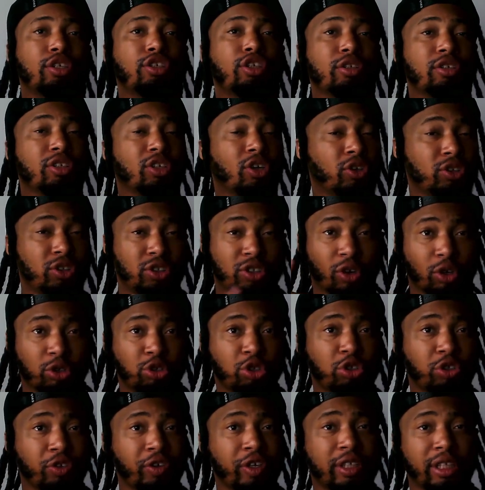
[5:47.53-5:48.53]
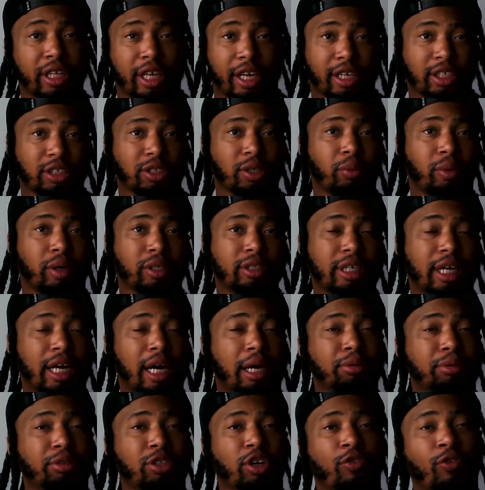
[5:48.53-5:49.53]
So it's those three things at one time.
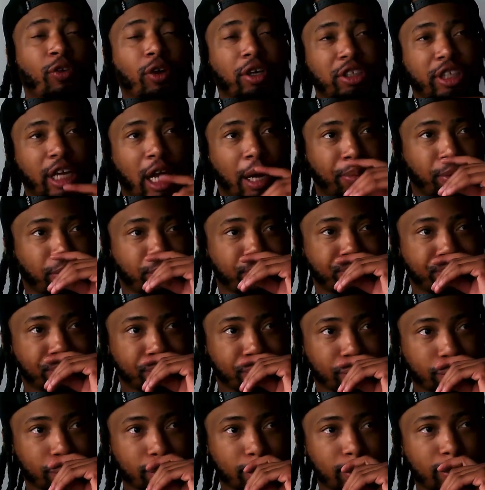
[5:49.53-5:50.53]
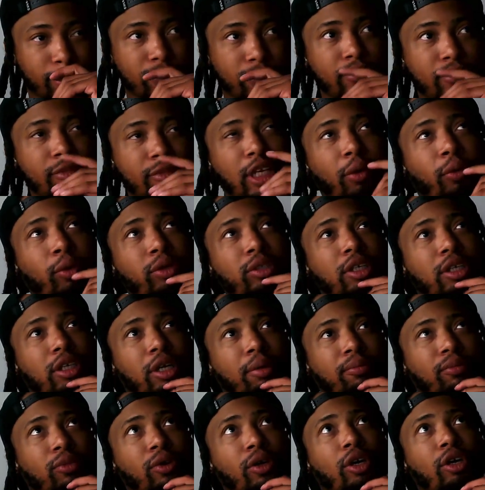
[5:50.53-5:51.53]
So for example, what's a
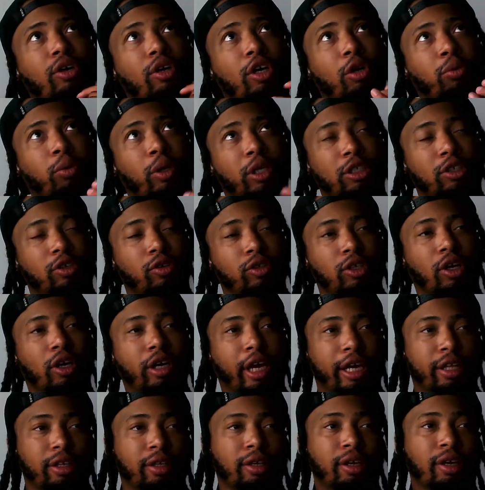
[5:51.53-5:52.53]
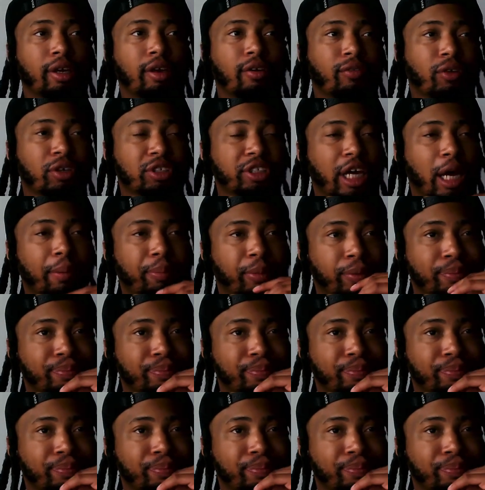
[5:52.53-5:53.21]
good way to do this? Okay, for example,